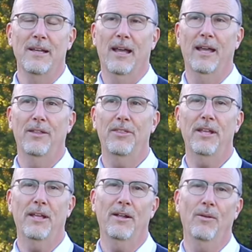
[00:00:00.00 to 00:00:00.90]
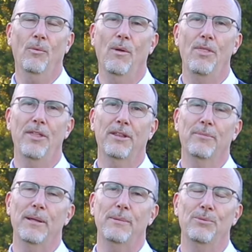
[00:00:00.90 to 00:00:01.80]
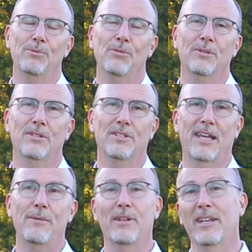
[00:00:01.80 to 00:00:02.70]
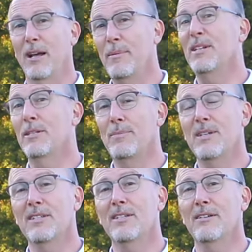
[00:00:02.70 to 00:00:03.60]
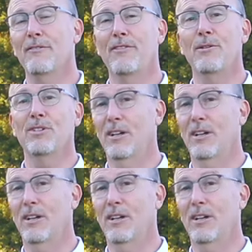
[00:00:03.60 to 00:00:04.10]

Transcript: And I think one thing that people say when they come into the business, it feels